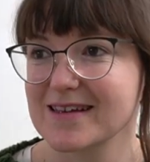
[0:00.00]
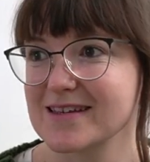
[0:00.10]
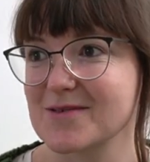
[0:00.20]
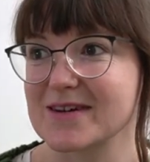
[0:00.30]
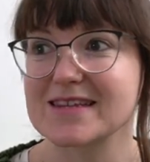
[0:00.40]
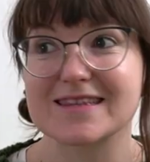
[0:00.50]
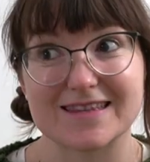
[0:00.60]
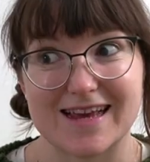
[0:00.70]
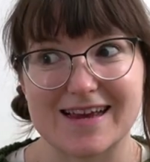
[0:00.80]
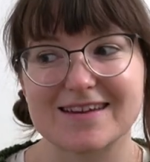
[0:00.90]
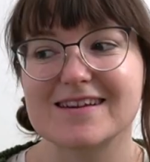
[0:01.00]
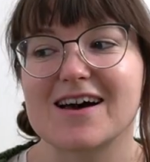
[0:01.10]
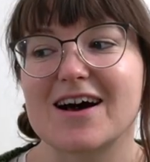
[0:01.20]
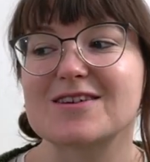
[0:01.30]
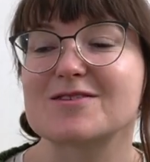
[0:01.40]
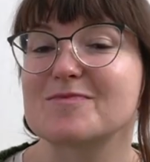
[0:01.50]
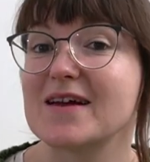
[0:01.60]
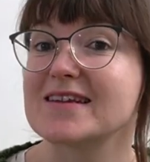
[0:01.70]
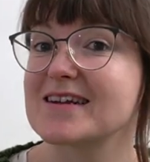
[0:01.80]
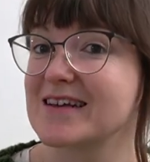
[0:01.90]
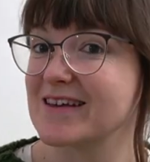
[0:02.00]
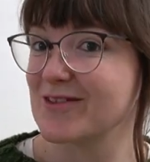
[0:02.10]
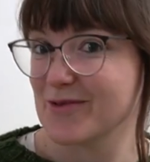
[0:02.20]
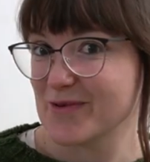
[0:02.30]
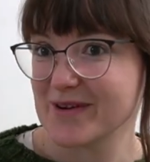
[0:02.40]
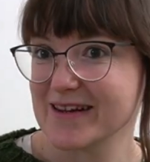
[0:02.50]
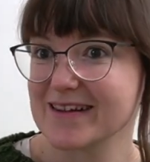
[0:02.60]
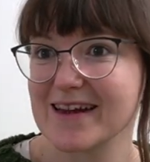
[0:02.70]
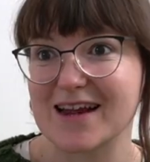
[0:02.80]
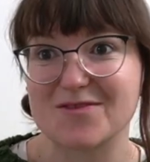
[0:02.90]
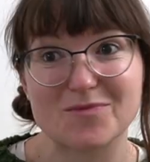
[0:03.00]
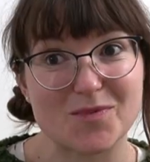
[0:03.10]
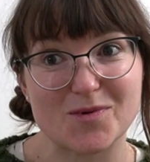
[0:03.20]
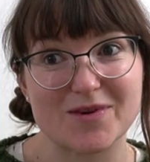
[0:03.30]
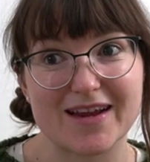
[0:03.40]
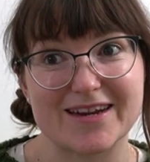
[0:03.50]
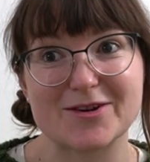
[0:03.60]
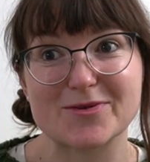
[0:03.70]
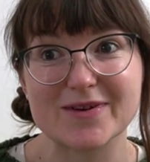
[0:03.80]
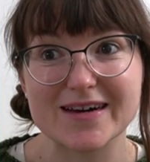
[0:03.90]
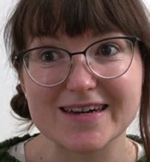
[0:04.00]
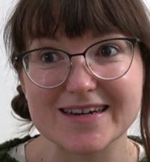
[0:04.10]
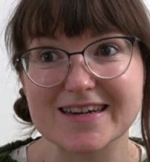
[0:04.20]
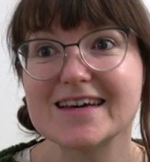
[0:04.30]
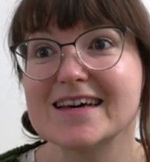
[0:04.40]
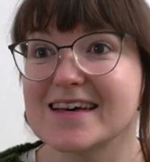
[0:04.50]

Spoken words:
So I didn't say it, I just mentally thought it and haven't bought any new yarn.